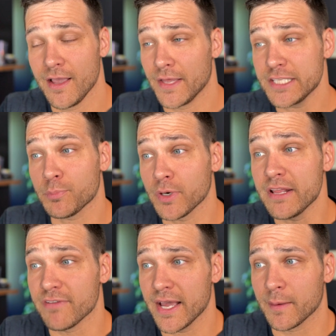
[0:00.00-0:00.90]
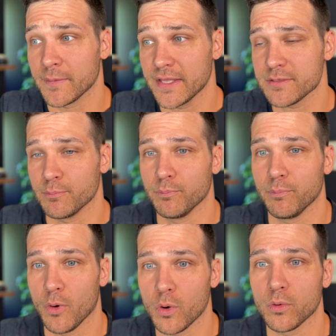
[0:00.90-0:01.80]
That's pretty vague, but that's a
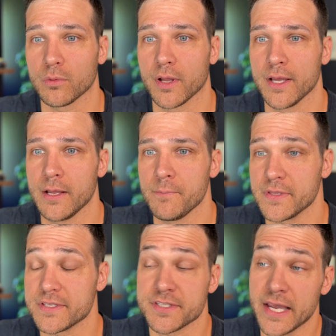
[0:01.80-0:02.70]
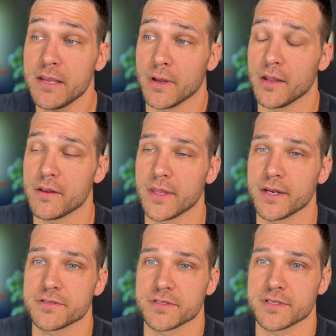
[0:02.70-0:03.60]
bold statement that
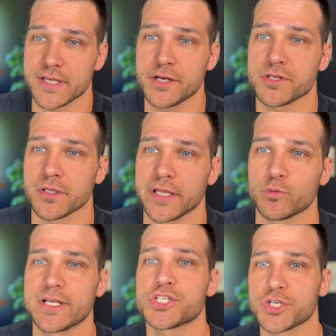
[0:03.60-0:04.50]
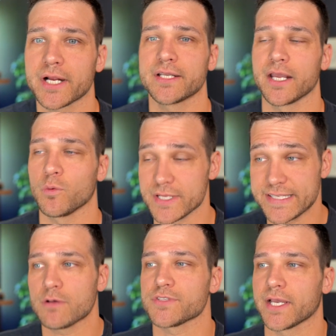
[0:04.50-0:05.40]
is essentially restricting what it
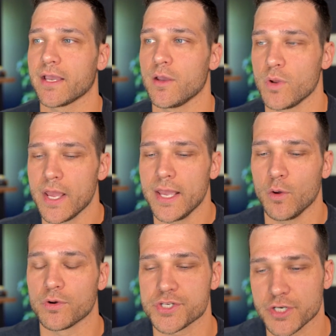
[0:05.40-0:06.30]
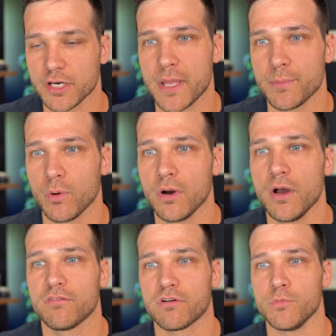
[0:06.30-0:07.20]
sounds like. It would restrict people
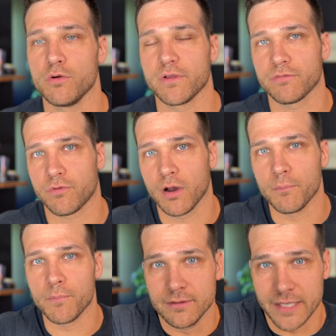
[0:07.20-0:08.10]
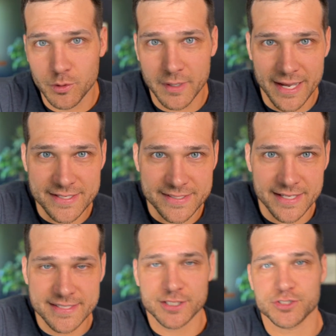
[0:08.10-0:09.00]
from moving from liquid
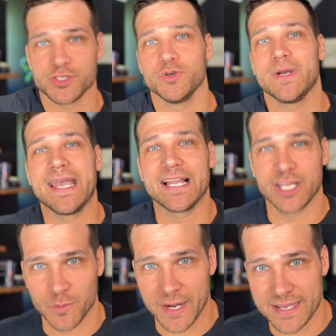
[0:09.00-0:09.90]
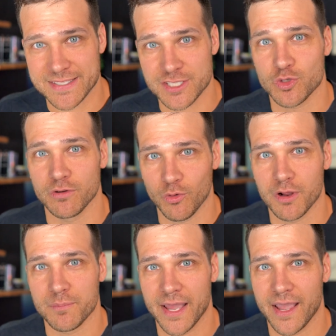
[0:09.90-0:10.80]
assets to illiquid assets to
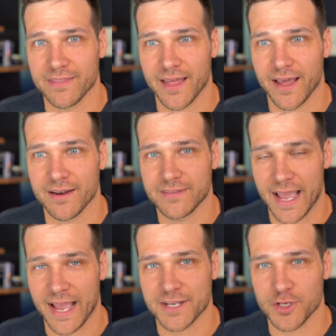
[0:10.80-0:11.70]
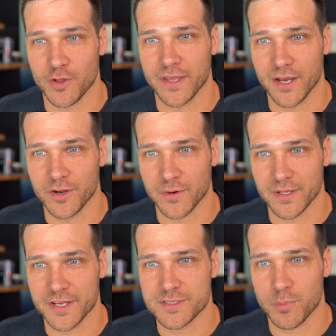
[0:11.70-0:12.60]
avoid paying that tax on the
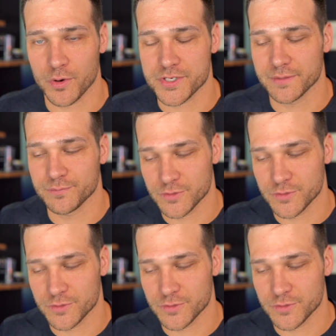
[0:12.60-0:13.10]
unrealized portion.